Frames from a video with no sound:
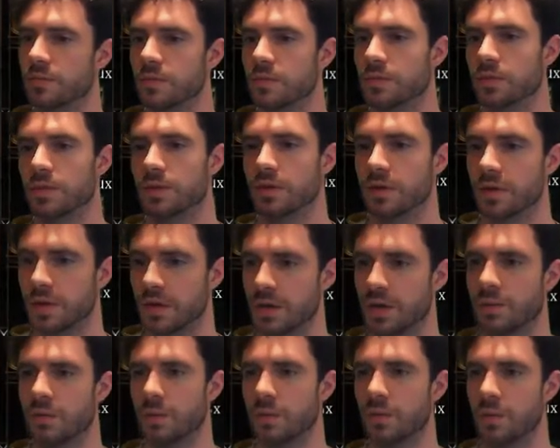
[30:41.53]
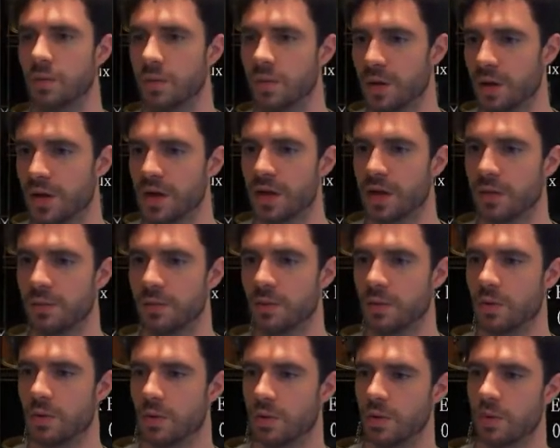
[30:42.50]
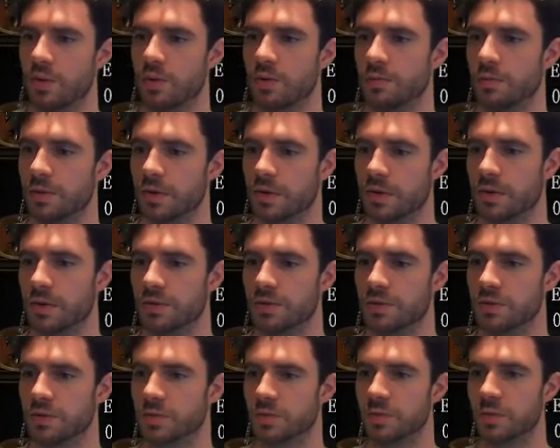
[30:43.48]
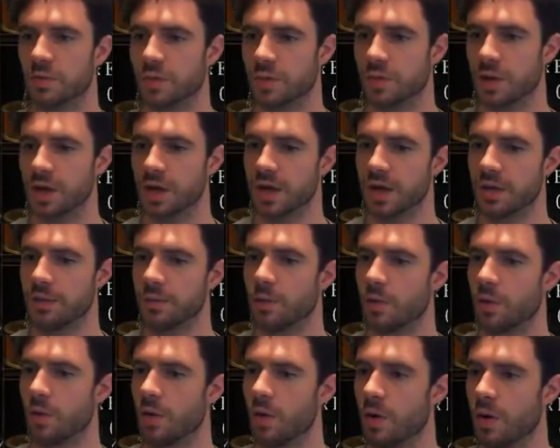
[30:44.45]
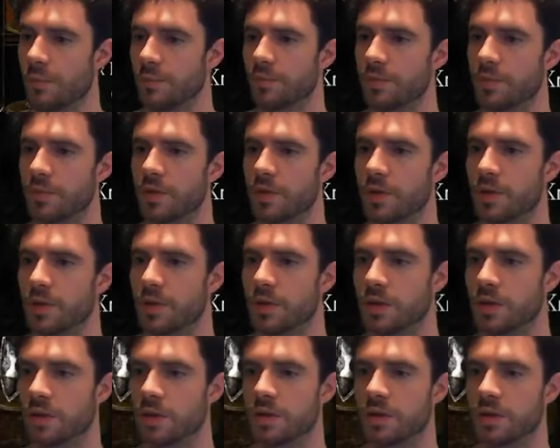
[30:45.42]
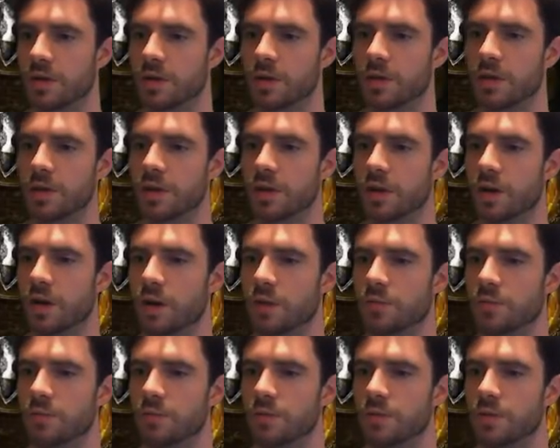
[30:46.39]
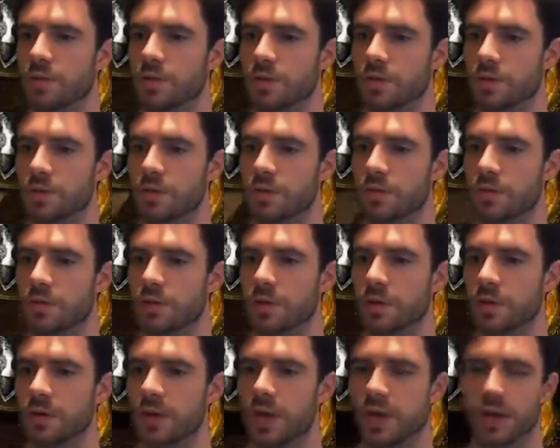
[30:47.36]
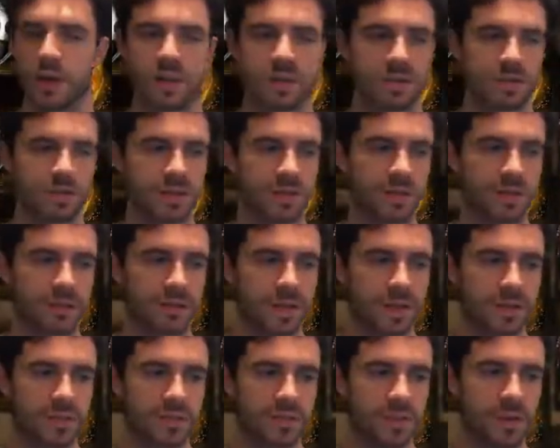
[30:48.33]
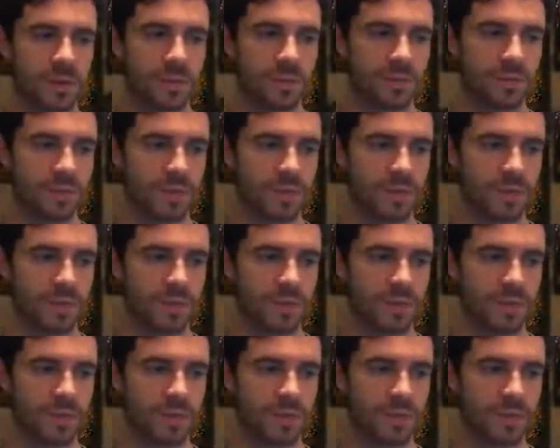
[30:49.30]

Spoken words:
Yep, way more plus way more. There we go. Cool. And I can still fast roll.